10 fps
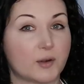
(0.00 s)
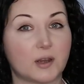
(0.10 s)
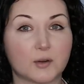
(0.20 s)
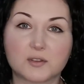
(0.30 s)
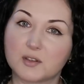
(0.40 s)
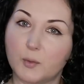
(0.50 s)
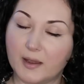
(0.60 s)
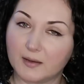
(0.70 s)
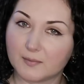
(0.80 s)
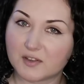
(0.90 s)
it looks
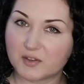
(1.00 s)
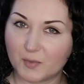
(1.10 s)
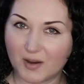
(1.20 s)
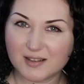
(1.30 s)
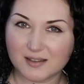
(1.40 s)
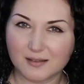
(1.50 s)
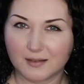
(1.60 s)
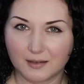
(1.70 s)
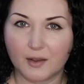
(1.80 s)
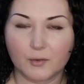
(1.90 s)
quite smart,
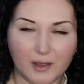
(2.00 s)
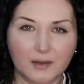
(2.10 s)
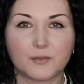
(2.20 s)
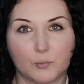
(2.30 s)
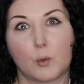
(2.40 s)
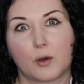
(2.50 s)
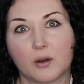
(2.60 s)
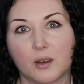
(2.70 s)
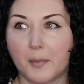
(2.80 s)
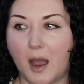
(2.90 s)
you know, like for work.